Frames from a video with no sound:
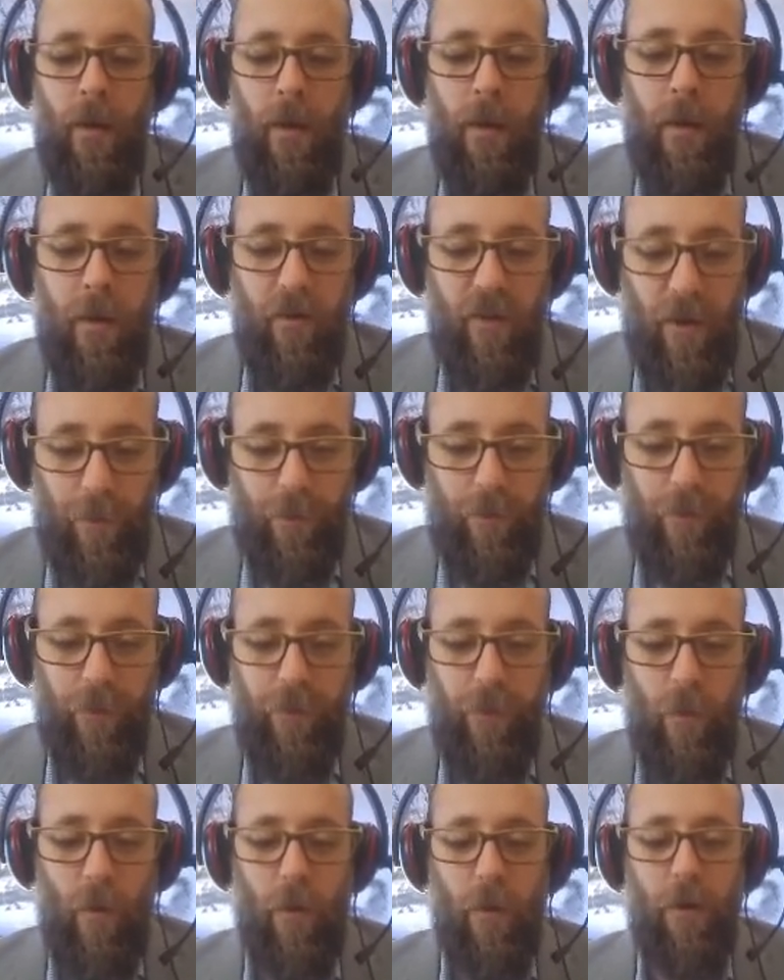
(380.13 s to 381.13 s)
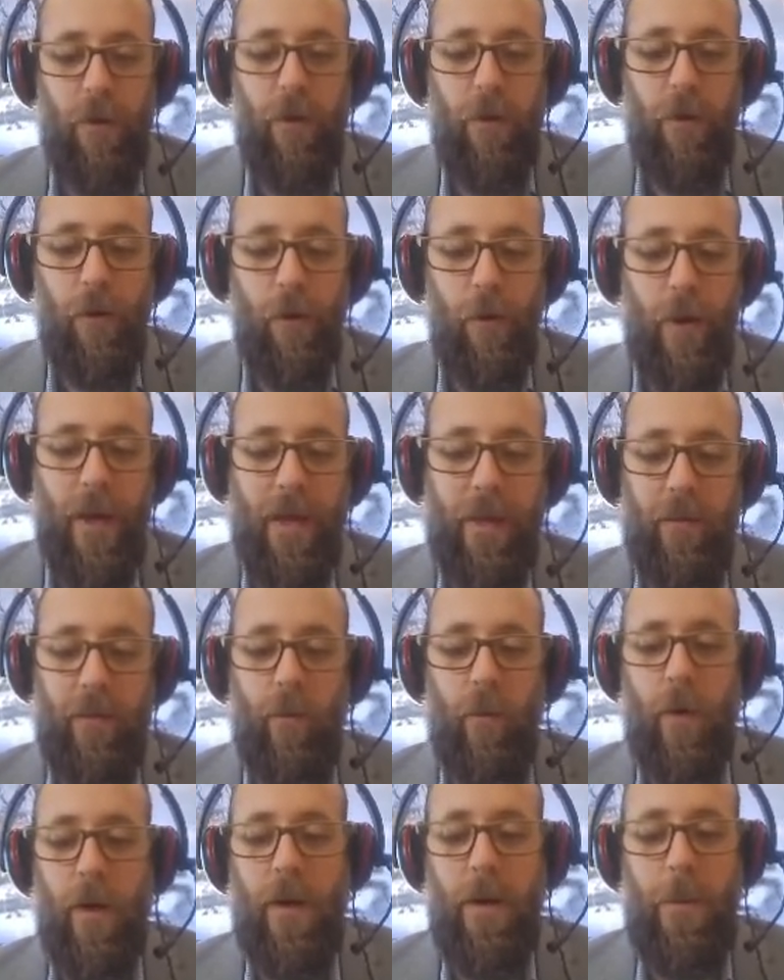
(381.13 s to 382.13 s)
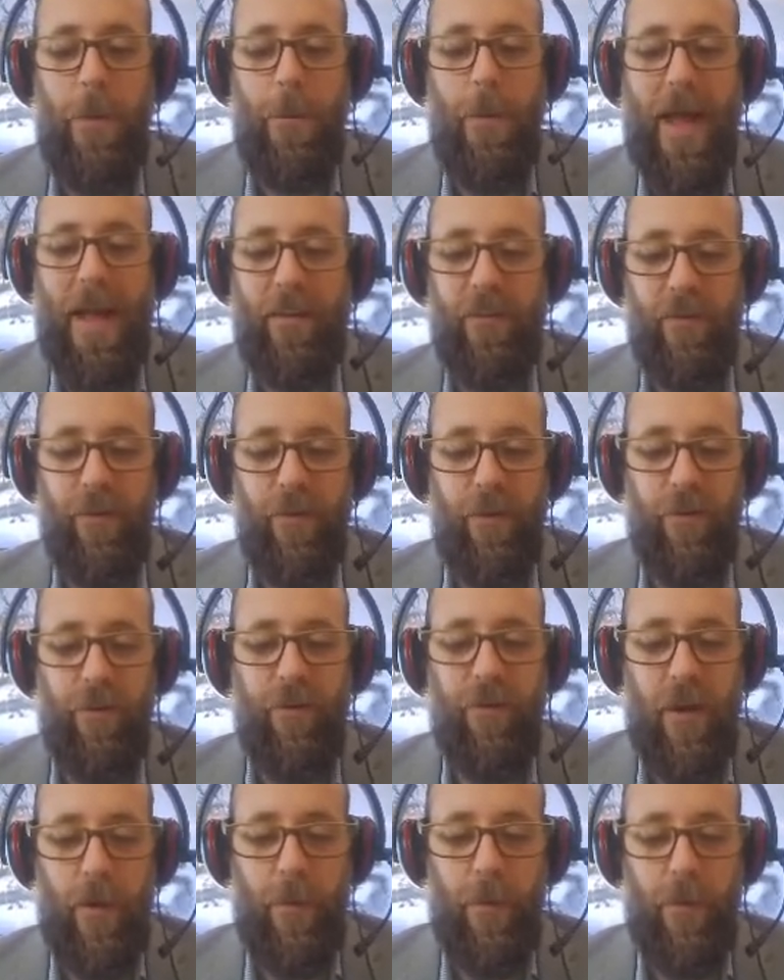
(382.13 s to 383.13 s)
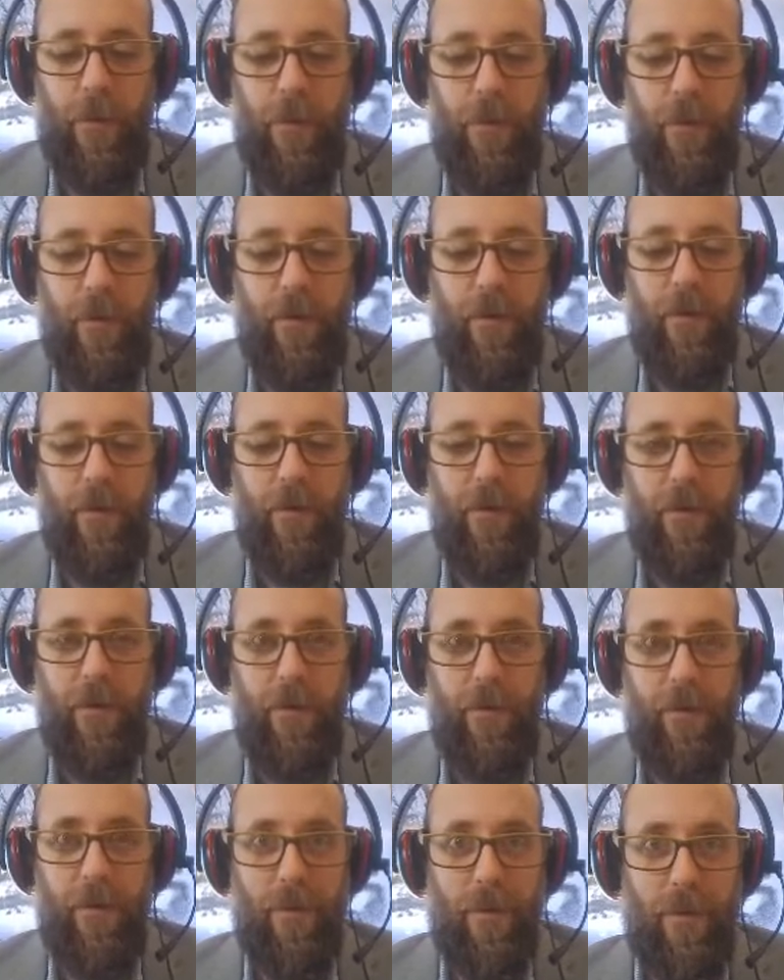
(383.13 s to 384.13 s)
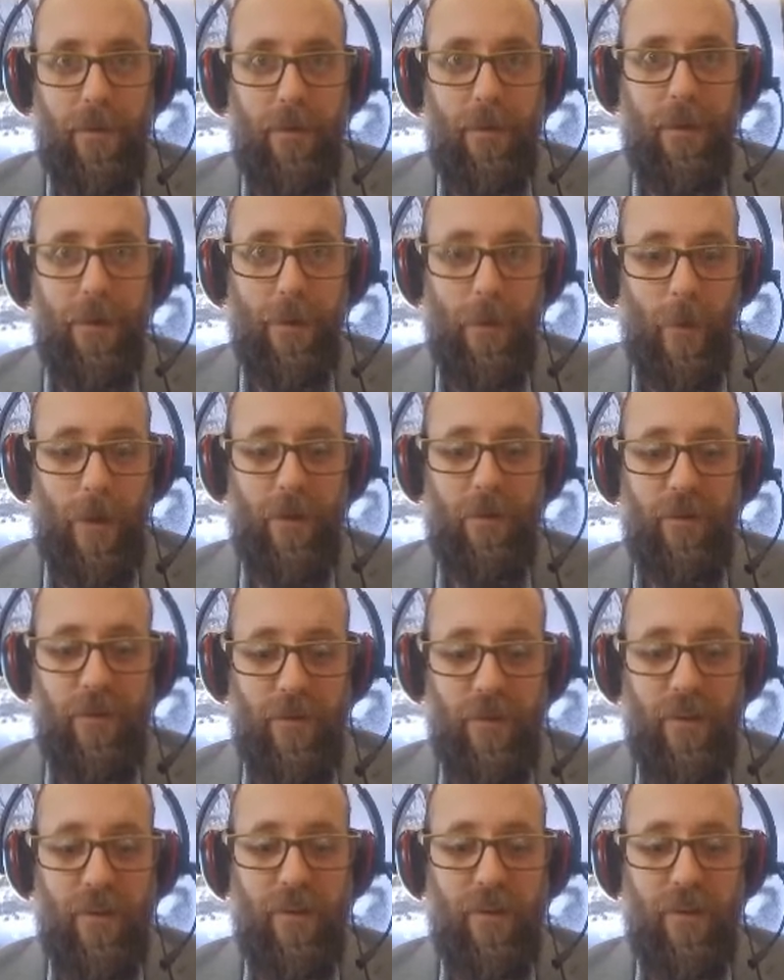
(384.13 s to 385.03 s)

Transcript: Chapter 4 Who has won mastership? Good question.